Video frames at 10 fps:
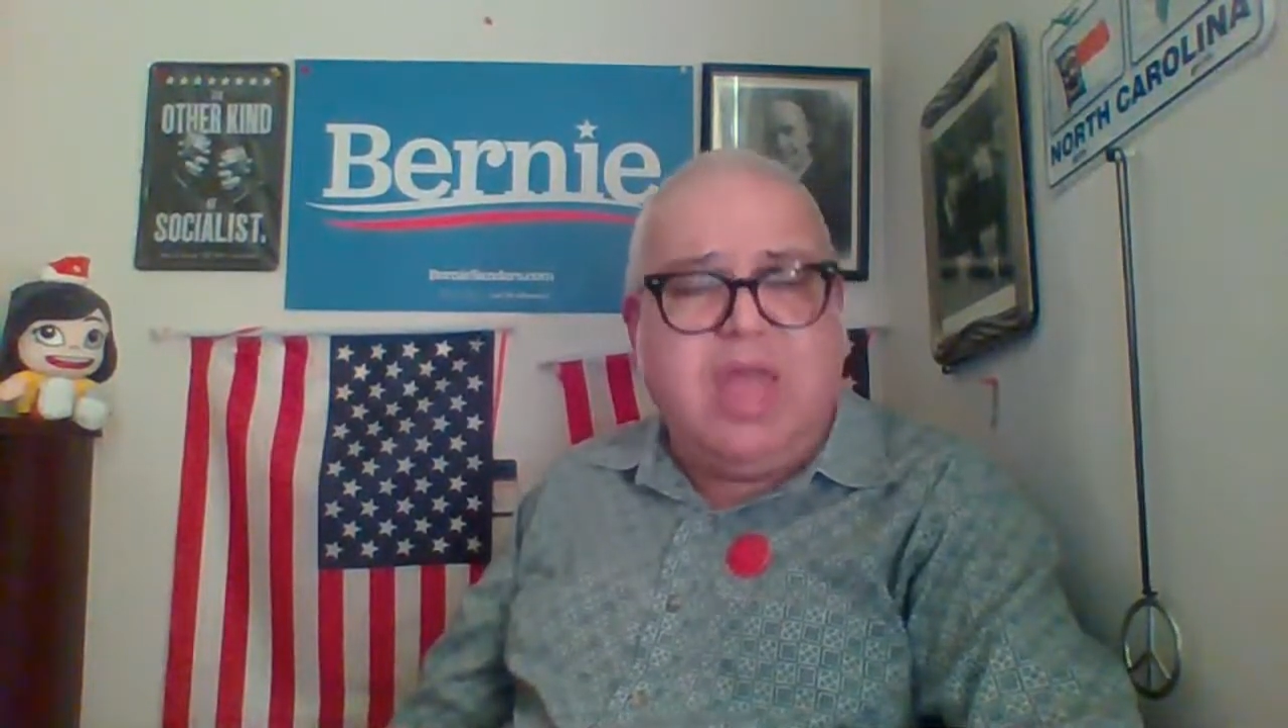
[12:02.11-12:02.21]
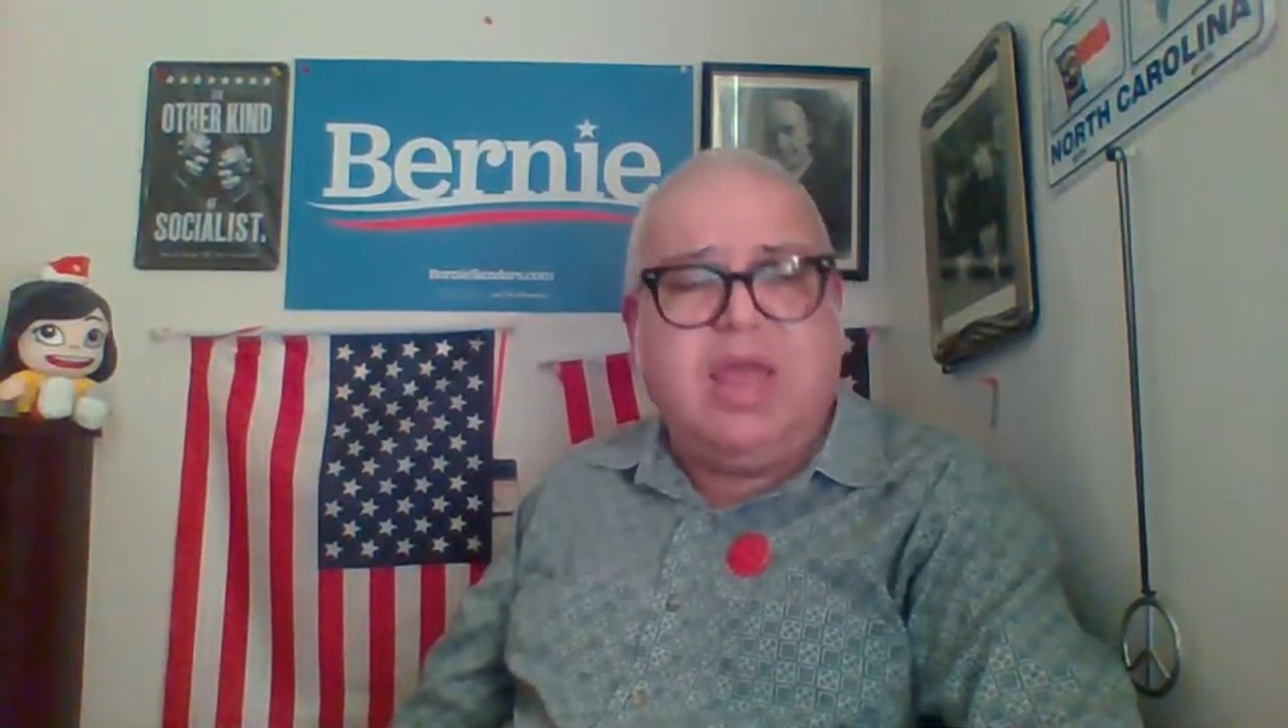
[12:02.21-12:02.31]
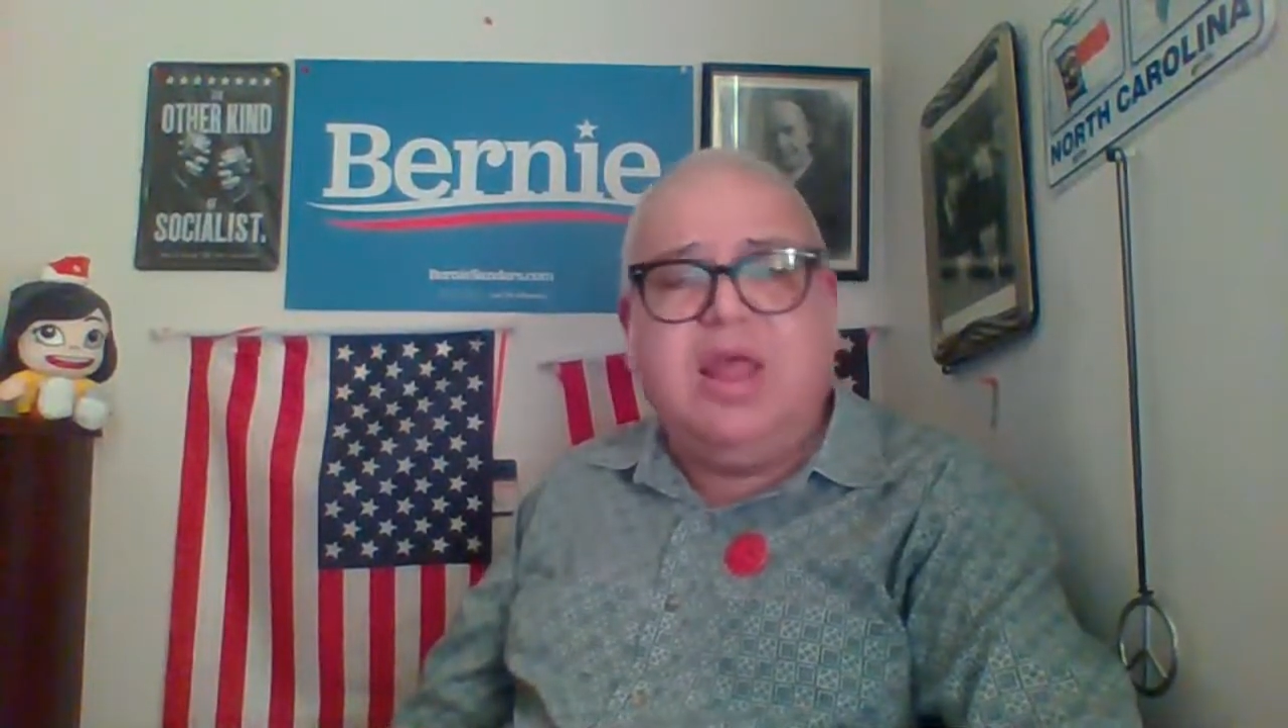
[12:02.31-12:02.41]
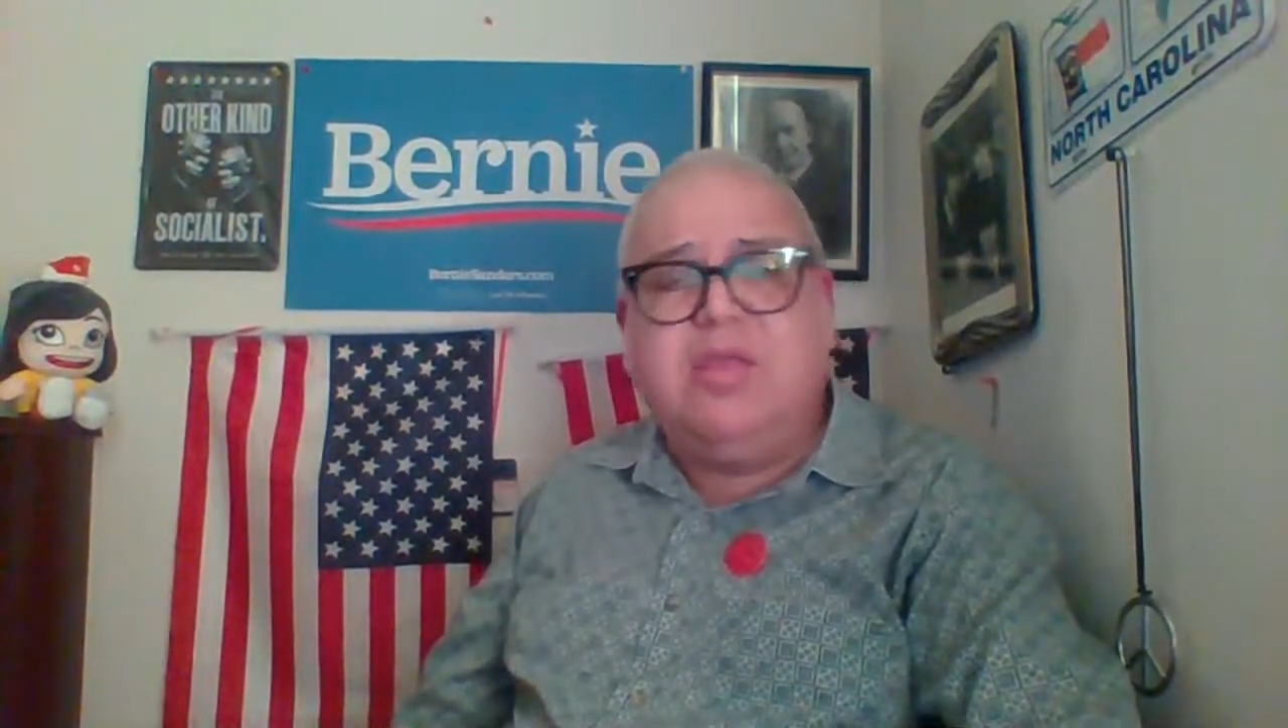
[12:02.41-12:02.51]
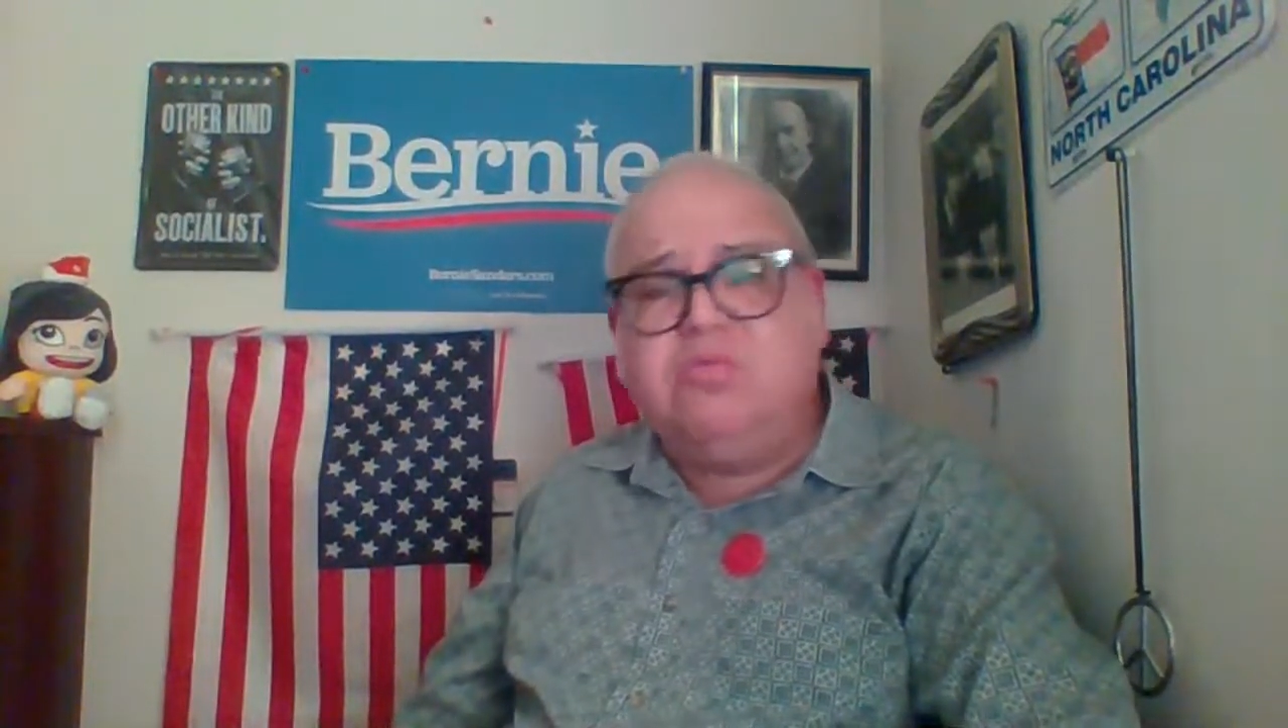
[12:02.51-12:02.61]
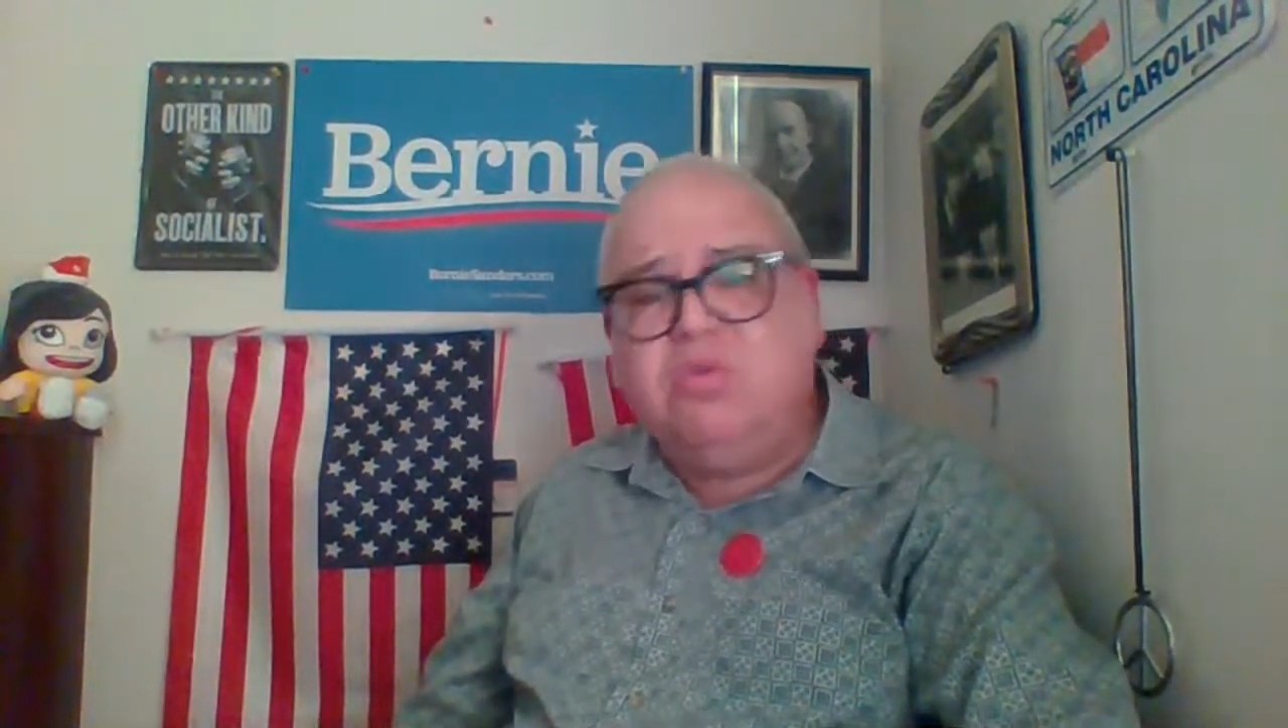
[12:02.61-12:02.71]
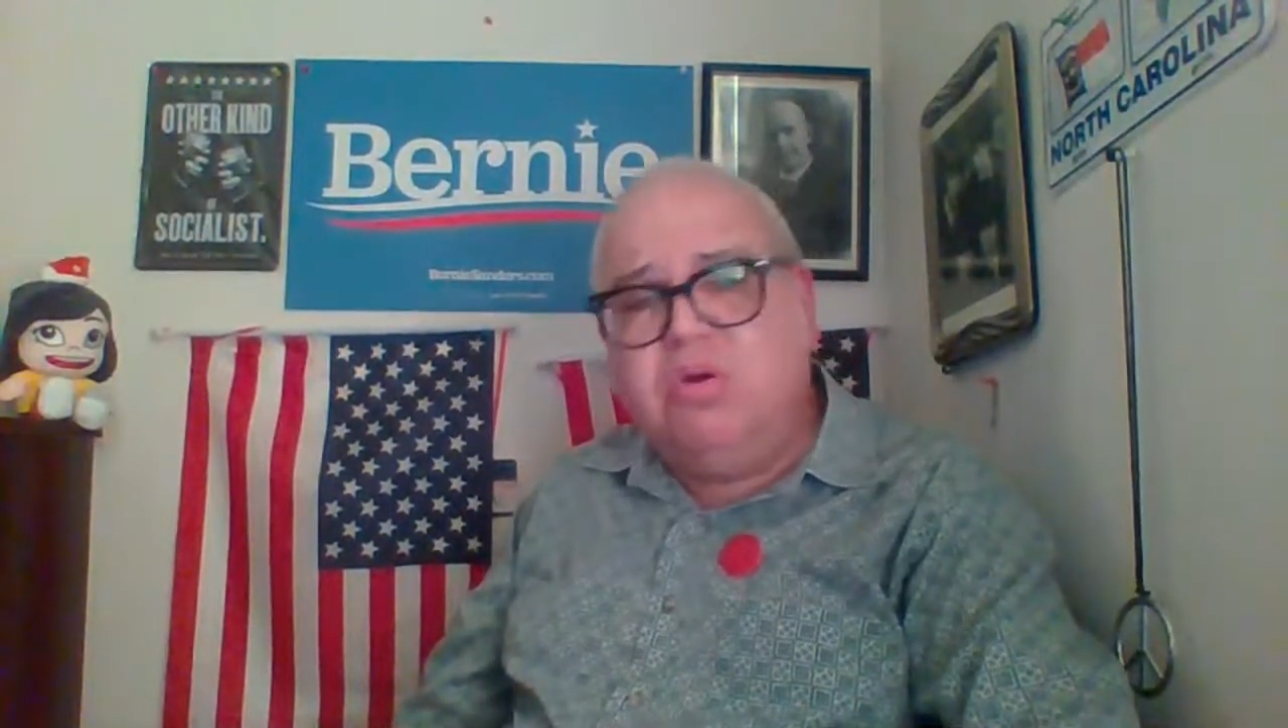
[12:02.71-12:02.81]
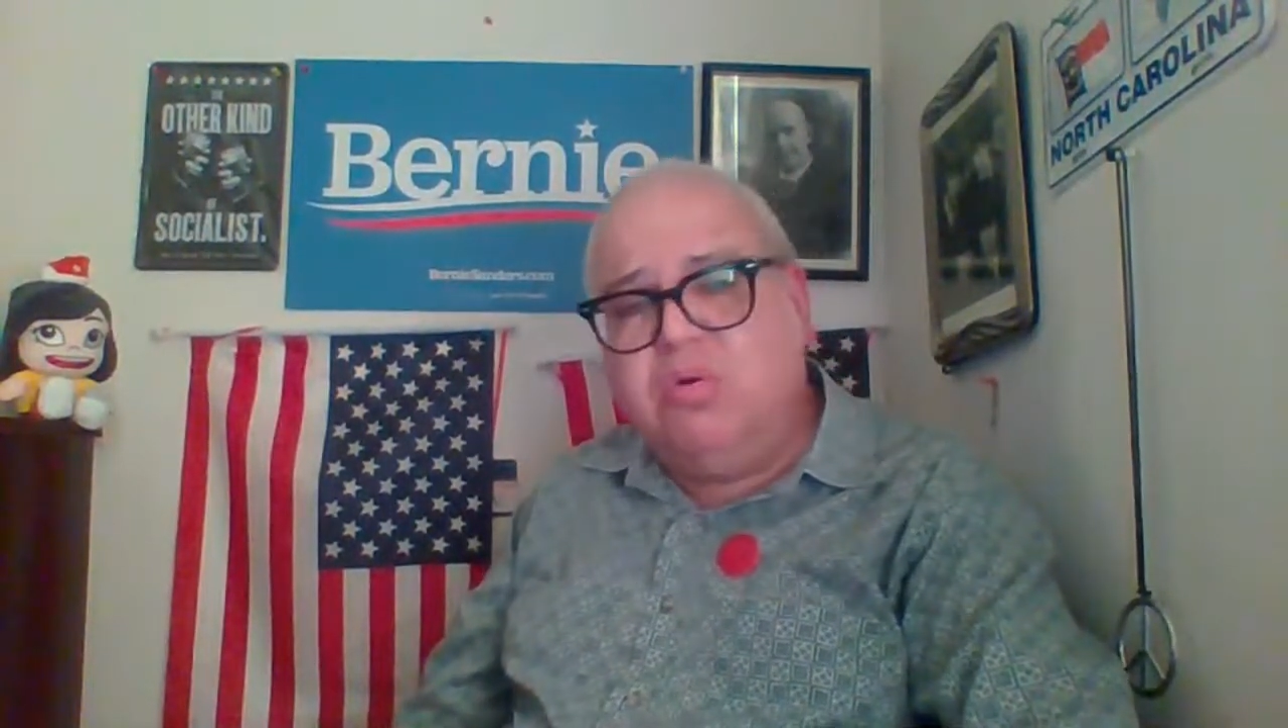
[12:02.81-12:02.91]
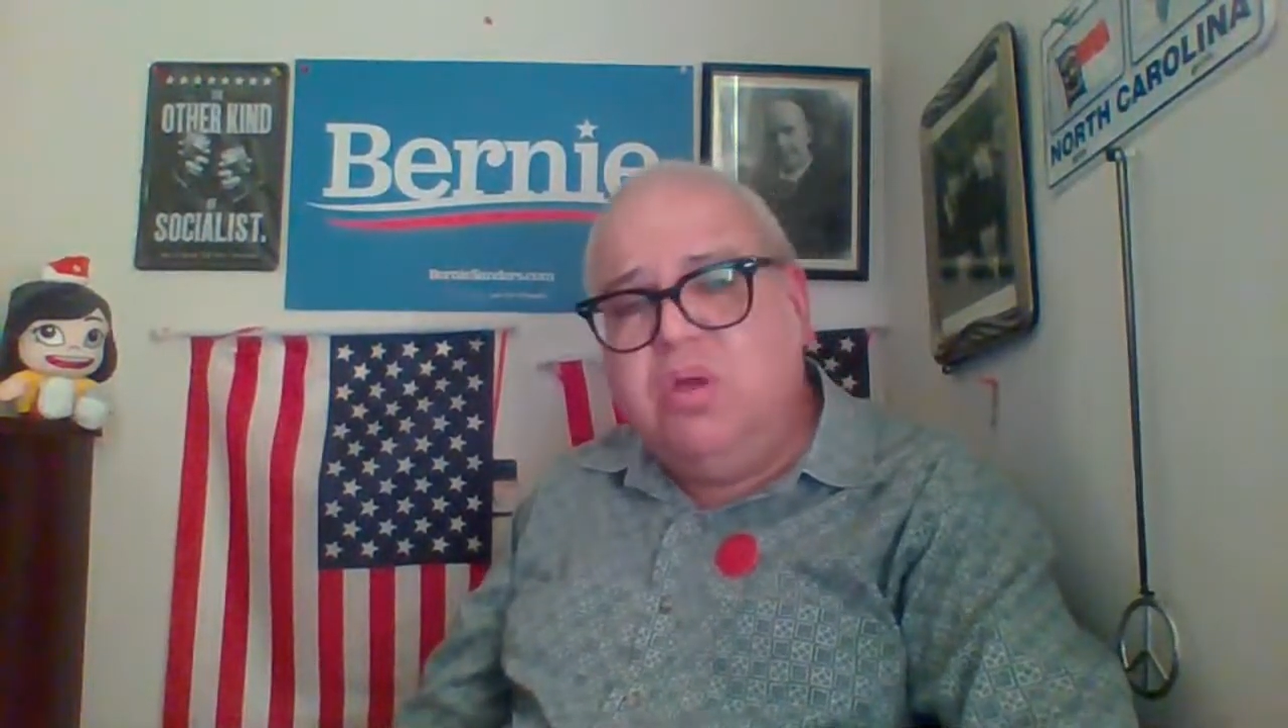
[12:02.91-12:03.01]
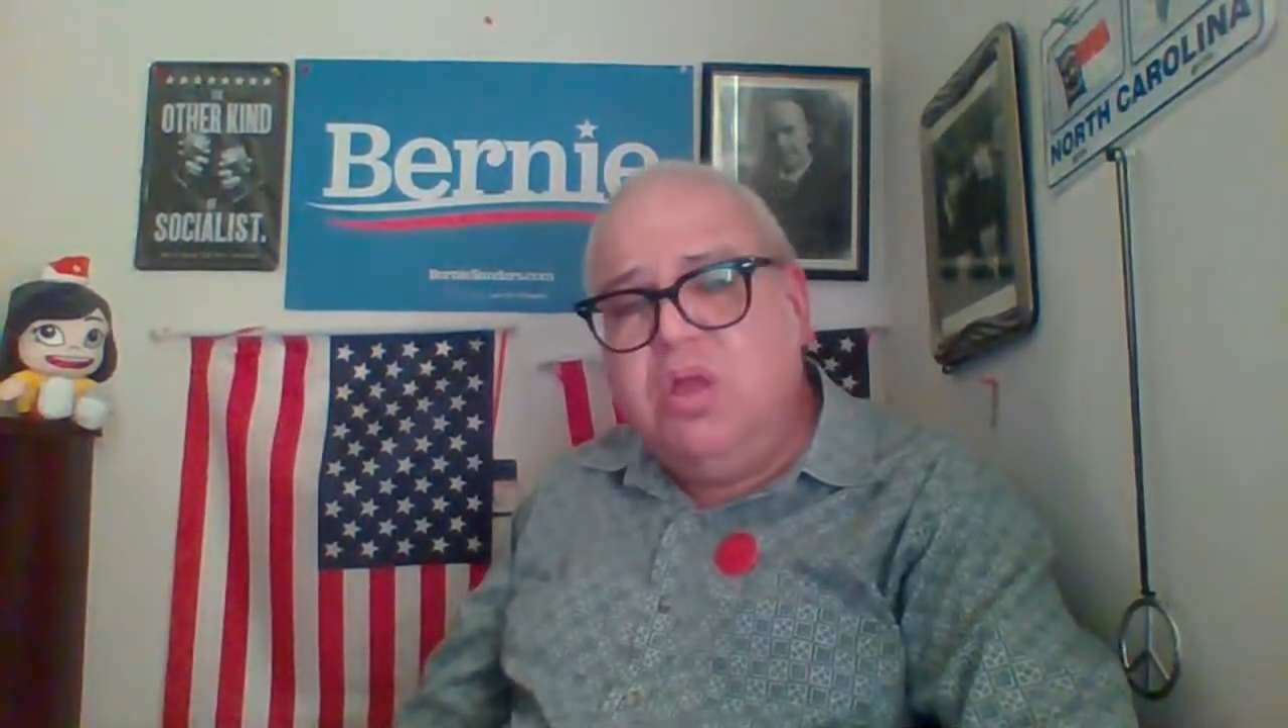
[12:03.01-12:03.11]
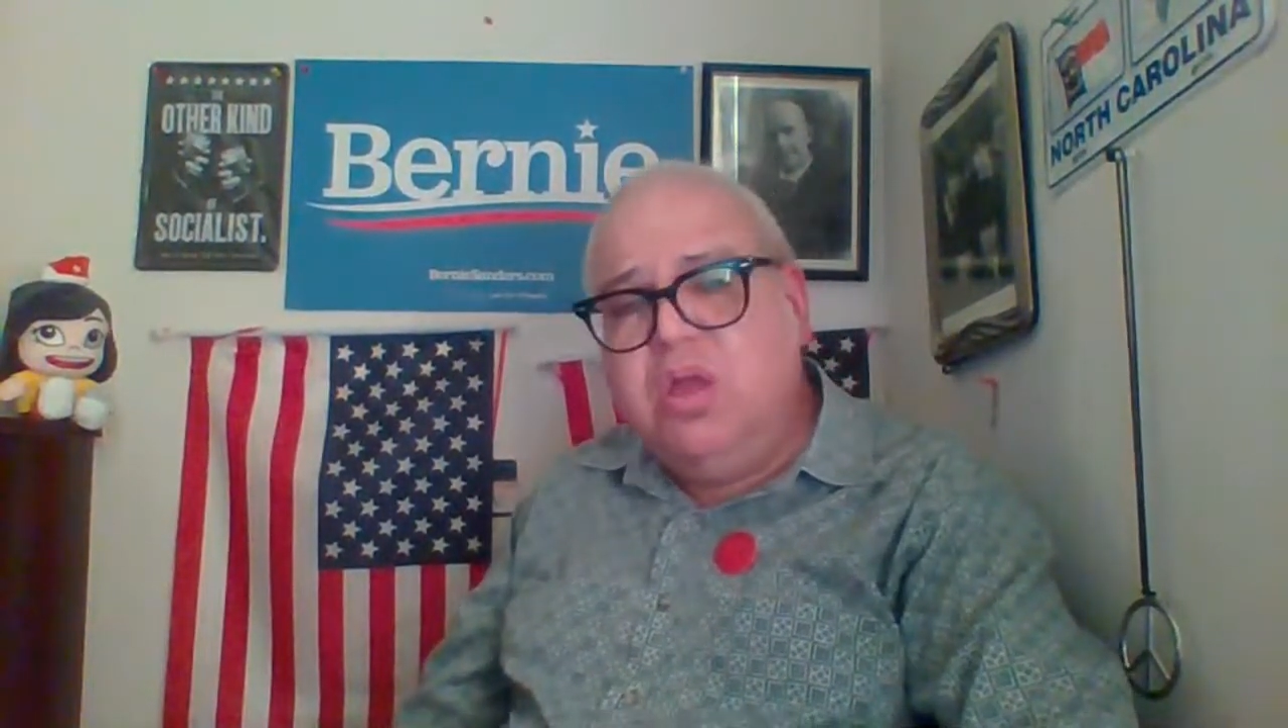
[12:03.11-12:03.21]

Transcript: and class struggle